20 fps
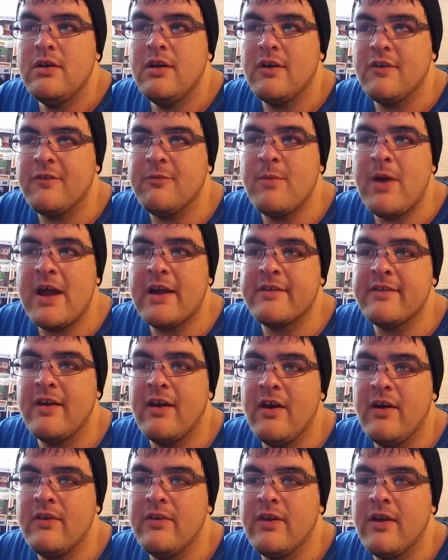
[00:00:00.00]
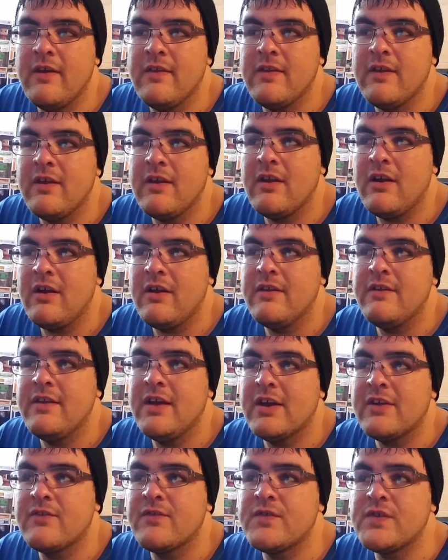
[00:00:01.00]
a Smackdown, and then on
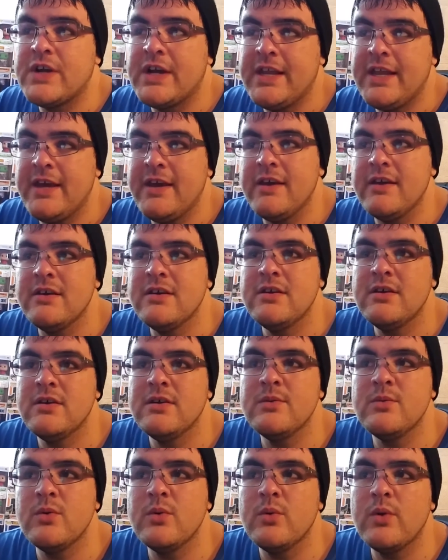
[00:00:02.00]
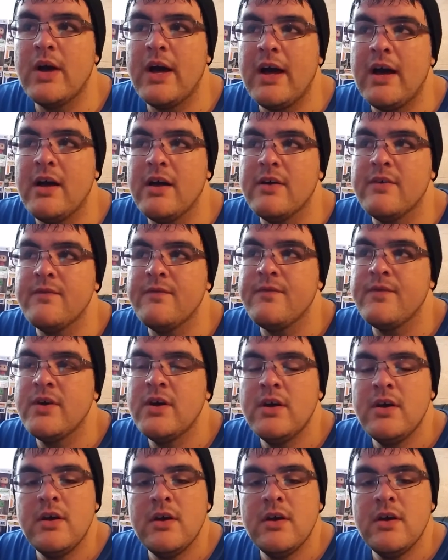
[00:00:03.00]
next Friday we will have